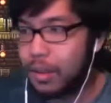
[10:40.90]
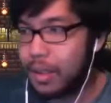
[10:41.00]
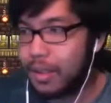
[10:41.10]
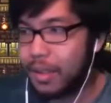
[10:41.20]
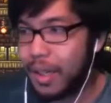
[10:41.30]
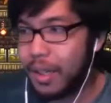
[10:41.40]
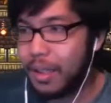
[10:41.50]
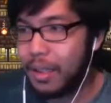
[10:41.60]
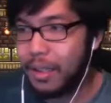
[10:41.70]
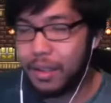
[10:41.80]
It's
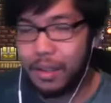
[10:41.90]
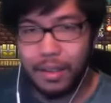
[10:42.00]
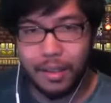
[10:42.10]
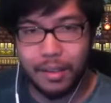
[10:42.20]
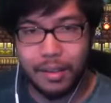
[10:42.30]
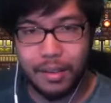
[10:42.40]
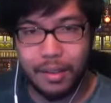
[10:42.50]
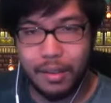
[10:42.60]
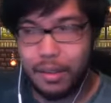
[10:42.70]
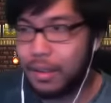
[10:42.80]
Katie. Yes.
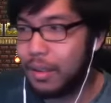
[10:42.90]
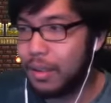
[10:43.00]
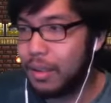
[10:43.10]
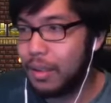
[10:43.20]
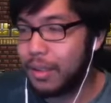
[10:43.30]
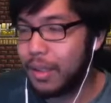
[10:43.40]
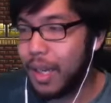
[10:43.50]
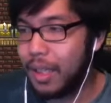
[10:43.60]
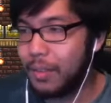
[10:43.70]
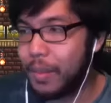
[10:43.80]
It's
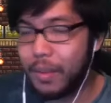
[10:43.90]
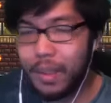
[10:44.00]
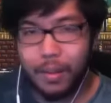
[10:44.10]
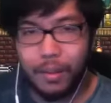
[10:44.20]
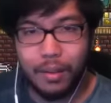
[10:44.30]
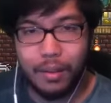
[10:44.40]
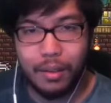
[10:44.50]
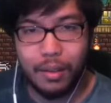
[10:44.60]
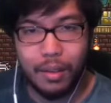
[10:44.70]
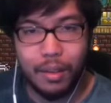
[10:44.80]
Katie. Remember Kieran?
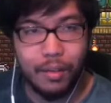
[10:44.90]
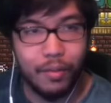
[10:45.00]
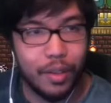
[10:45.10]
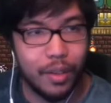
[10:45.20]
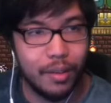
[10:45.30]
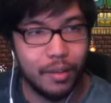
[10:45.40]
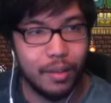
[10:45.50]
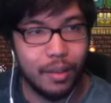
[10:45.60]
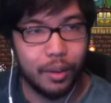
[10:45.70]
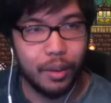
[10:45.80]
For shizzle,
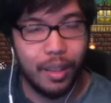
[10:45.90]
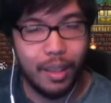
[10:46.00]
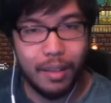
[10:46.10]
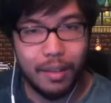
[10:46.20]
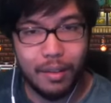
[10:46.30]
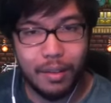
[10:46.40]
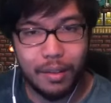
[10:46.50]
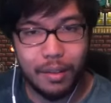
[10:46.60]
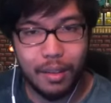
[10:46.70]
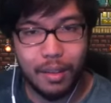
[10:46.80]
I'll try.
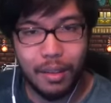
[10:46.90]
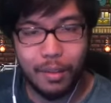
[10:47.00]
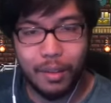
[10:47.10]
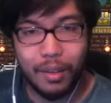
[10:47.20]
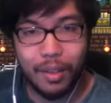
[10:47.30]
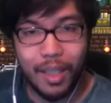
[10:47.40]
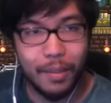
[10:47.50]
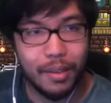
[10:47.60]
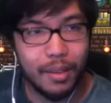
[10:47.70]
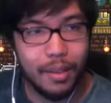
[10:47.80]
It's kind of hard when the name
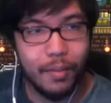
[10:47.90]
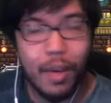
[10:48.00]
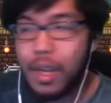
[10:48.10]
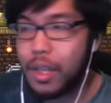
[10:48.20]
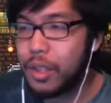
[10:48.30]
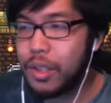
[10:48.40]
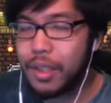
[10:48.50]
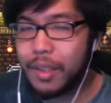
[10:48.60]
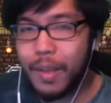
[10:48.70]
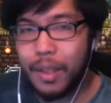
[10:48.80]
is Steve. You should
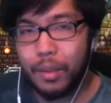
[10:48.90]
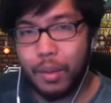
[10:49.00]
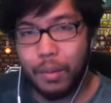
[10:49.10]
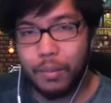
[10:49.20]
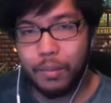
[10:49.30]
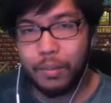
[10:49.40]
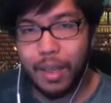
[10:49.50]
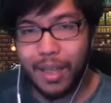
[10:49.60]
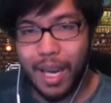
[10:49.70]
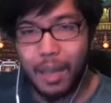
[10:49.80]
just make your own
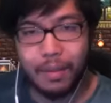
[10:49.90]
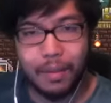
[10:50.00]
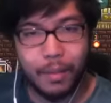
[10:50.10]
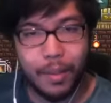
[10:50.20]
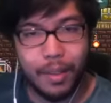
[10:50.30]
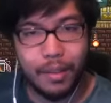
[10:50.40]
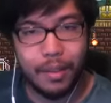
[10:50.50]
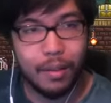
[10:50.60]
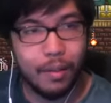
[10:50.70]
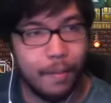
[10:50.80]
accounts. It'd be easier.